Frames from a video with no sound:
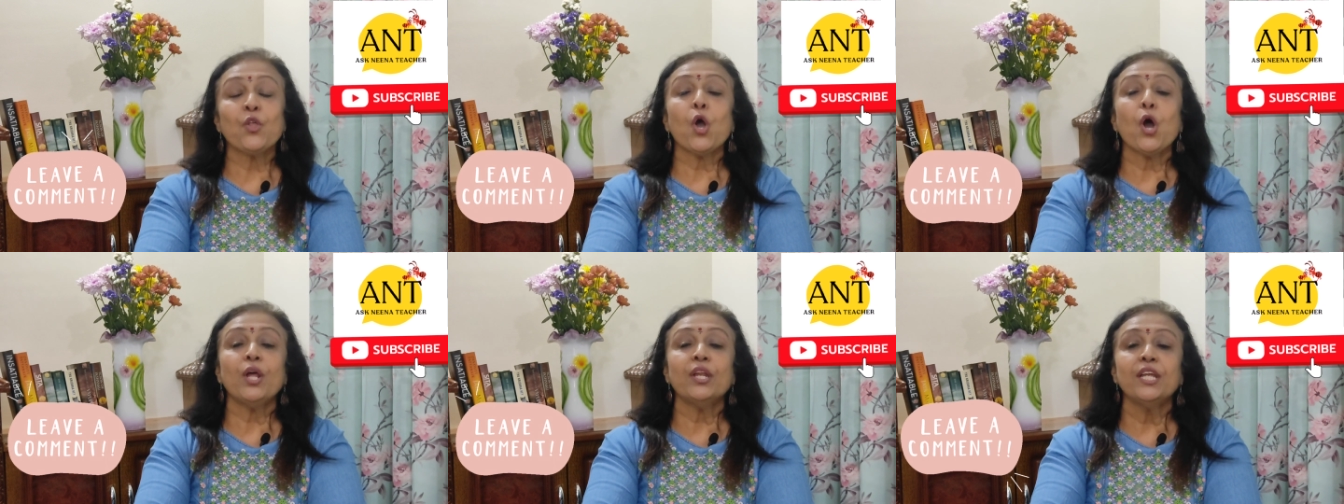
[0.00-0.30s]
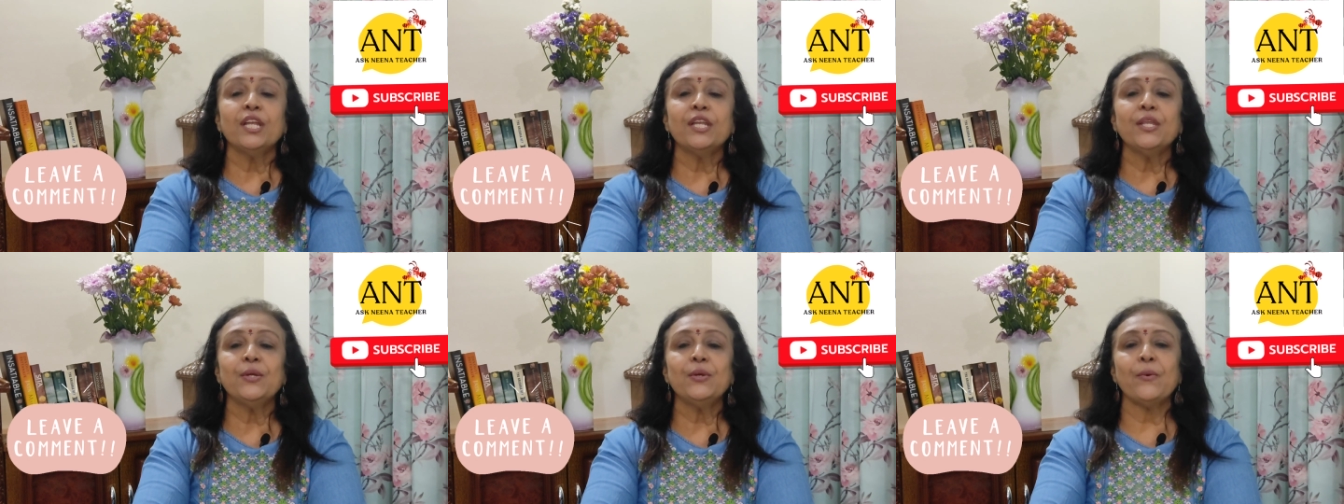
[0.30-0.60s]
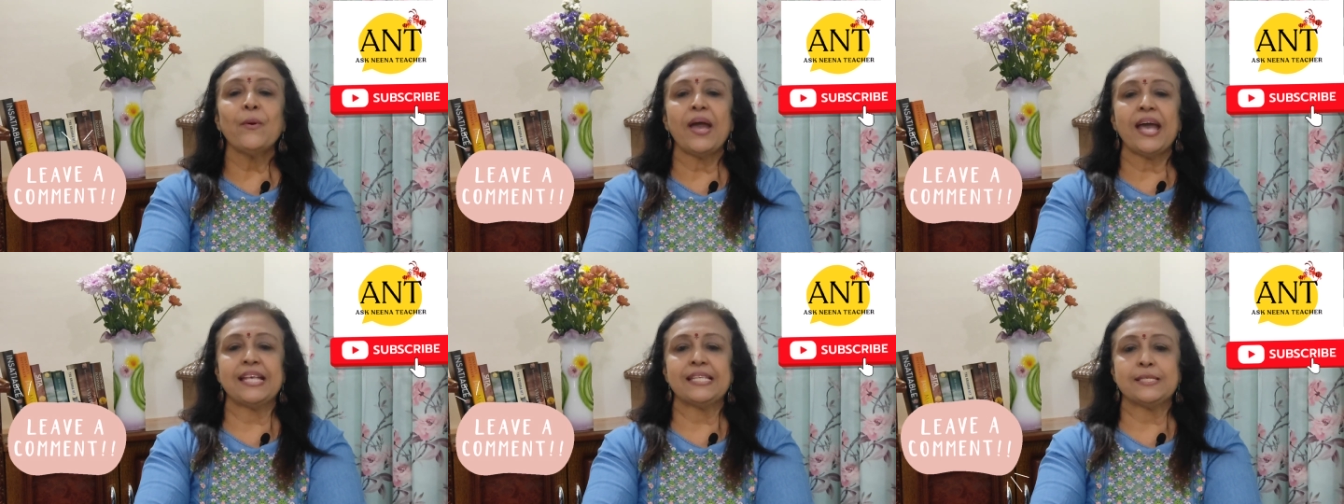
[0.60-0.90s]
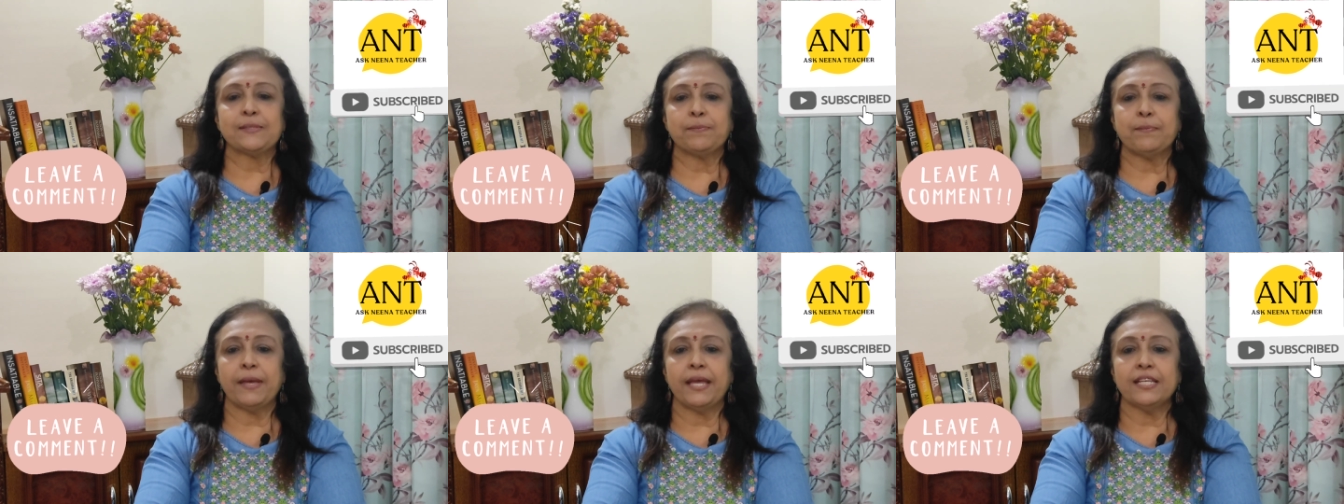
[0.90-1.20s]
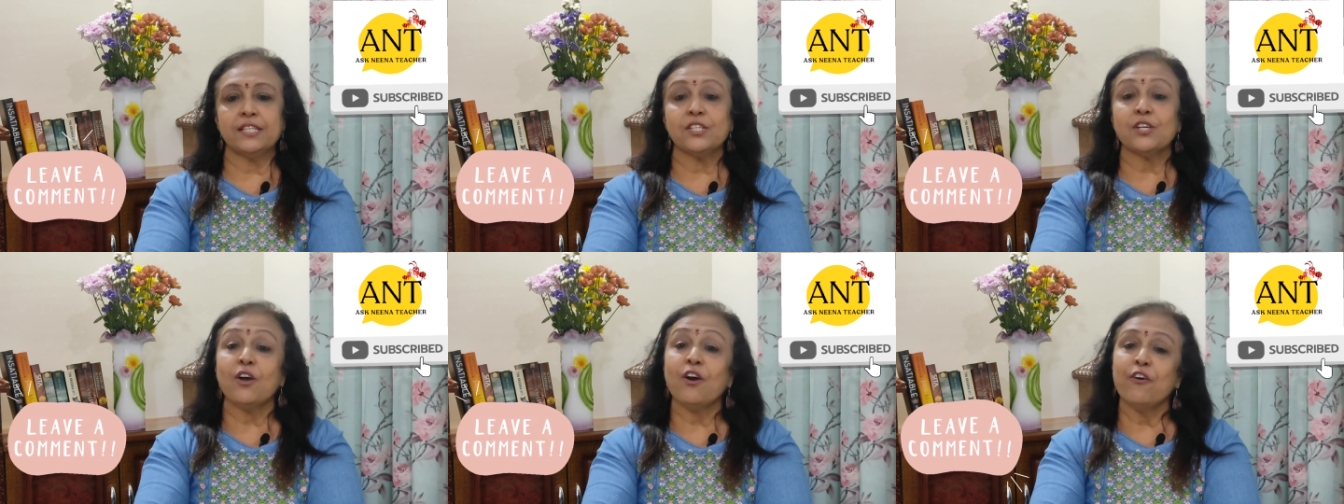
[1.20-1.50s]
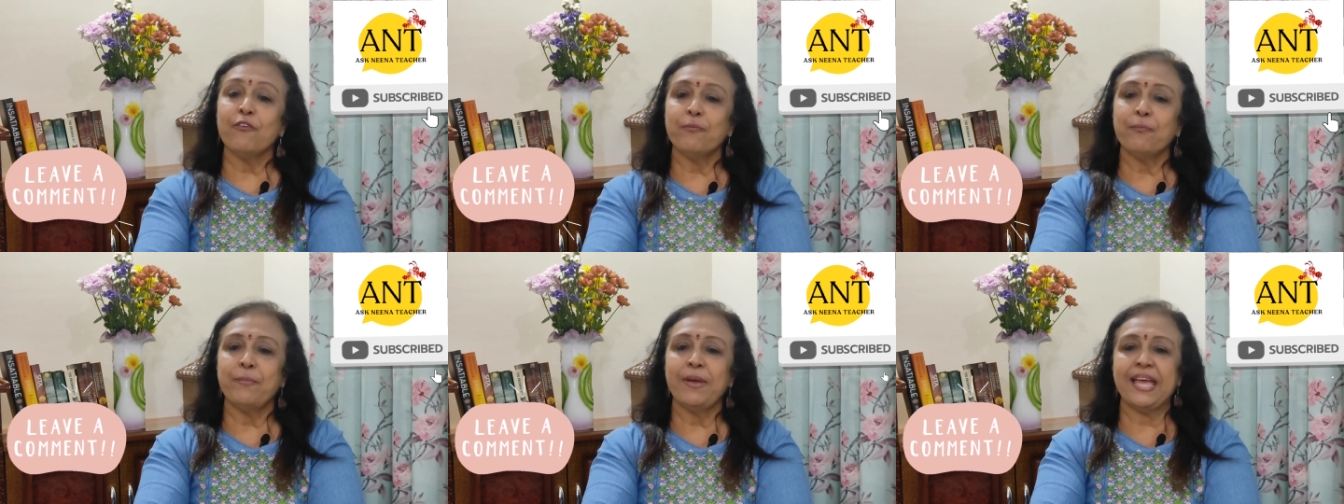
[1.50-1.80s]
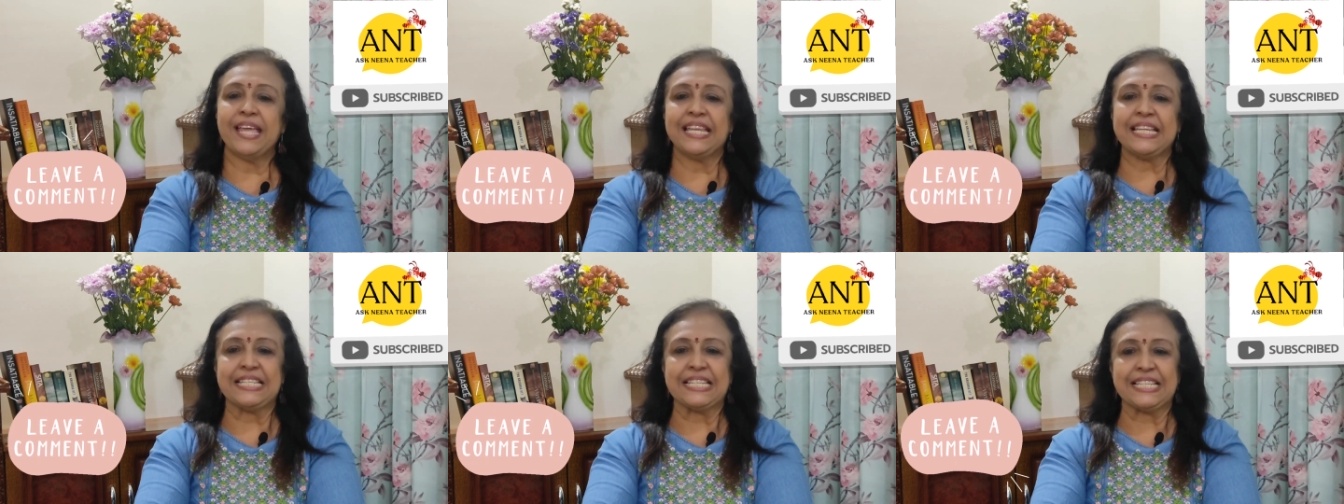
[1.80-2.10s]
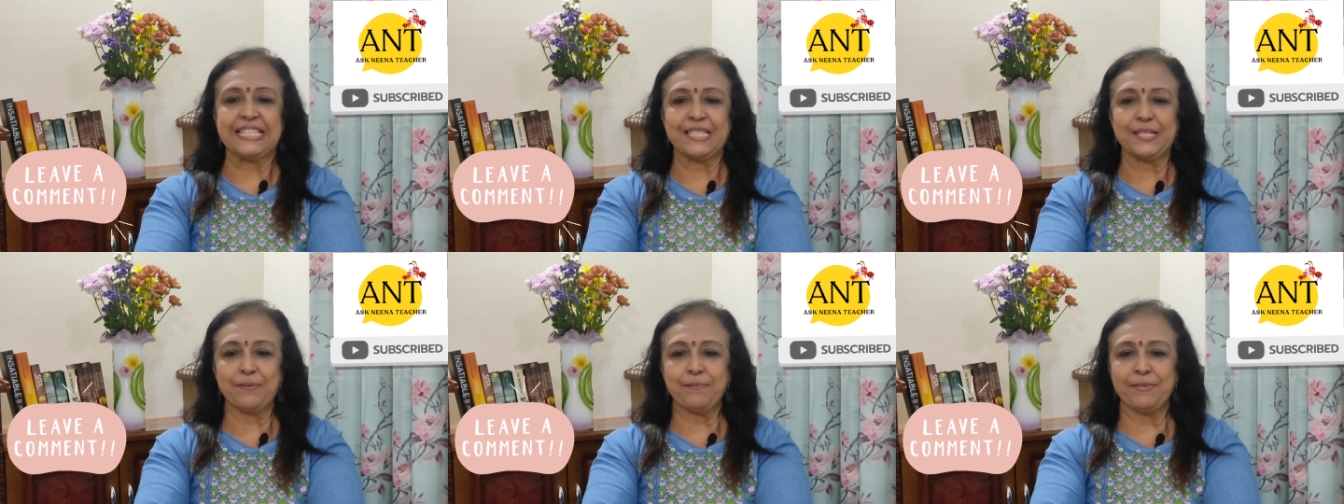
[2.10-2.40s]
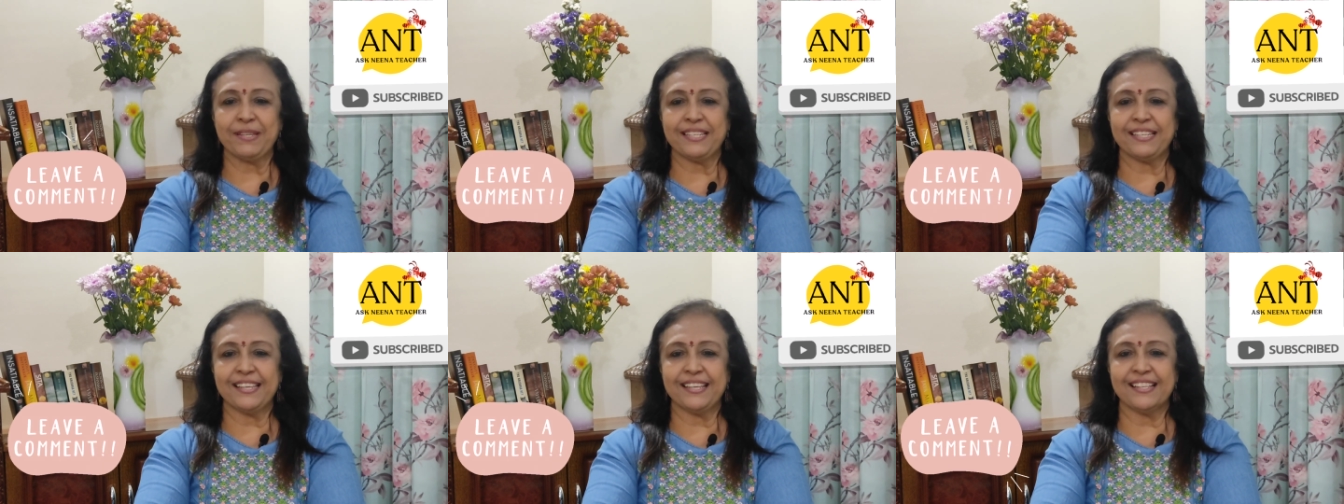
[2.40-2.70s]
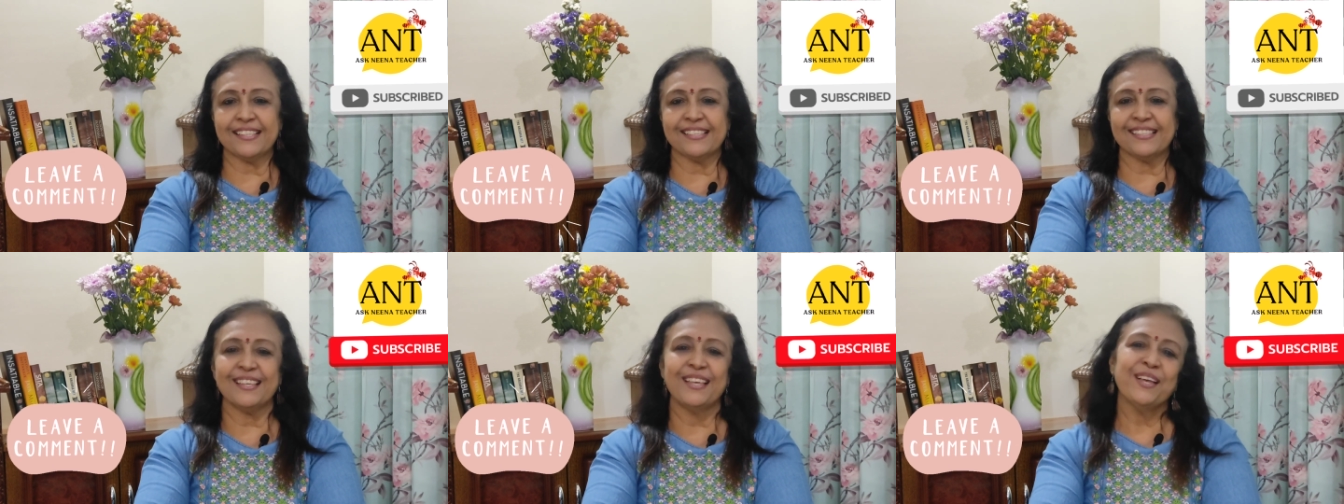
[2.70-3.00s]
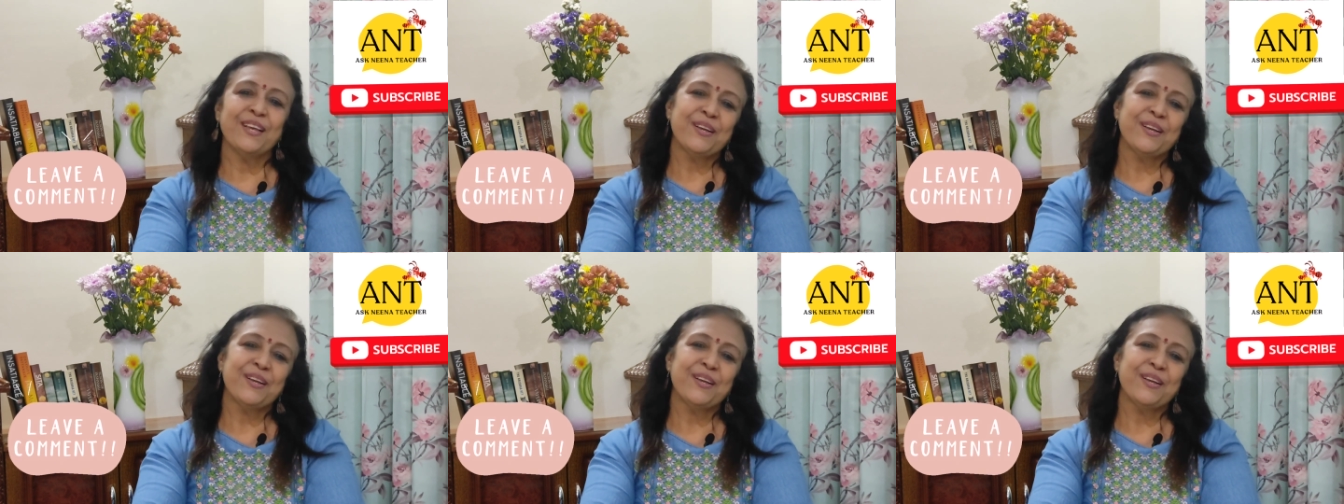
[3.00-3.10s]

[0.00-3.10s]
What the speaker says: on a new aspect of parent-teacher meetings.